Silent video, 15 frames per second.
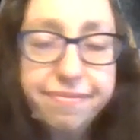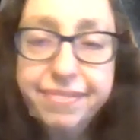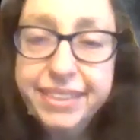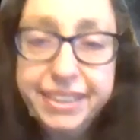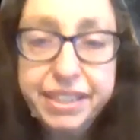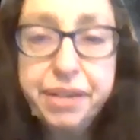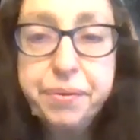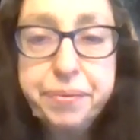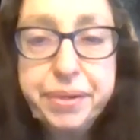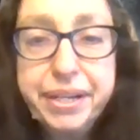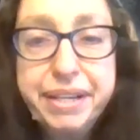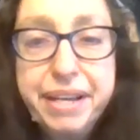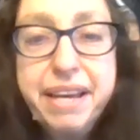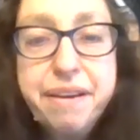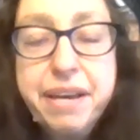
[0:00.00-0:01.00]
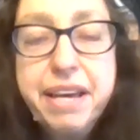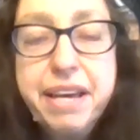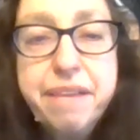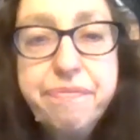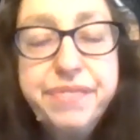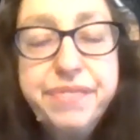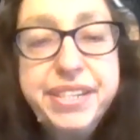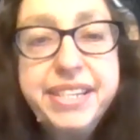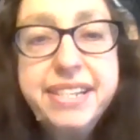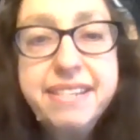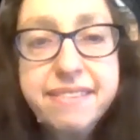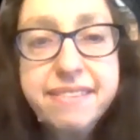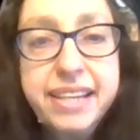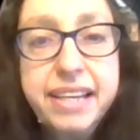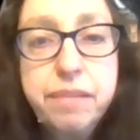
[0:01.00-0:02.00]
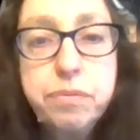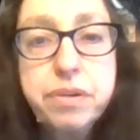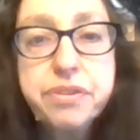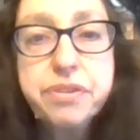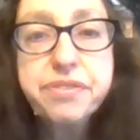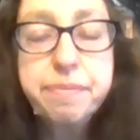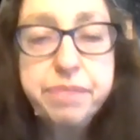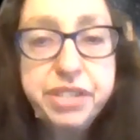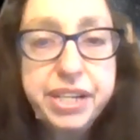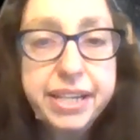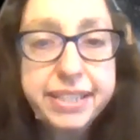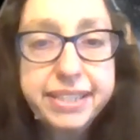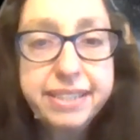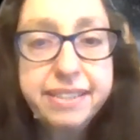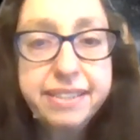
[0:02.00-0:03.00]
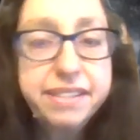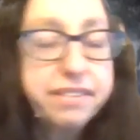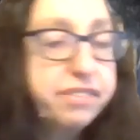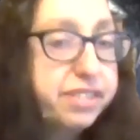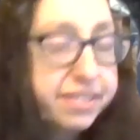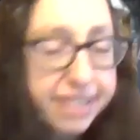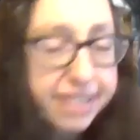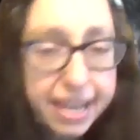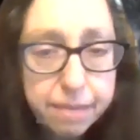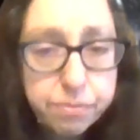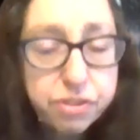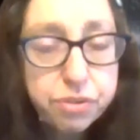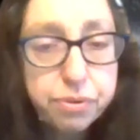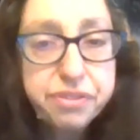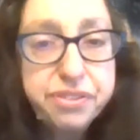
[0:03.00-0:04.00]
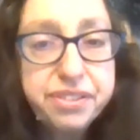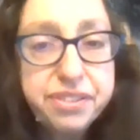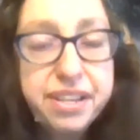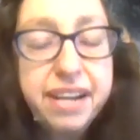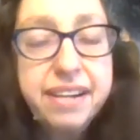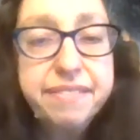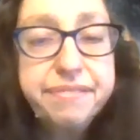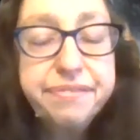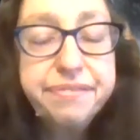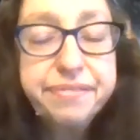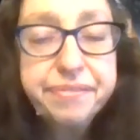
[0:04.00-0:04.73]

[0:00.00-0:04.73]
if Disney were subjected to the same sorts of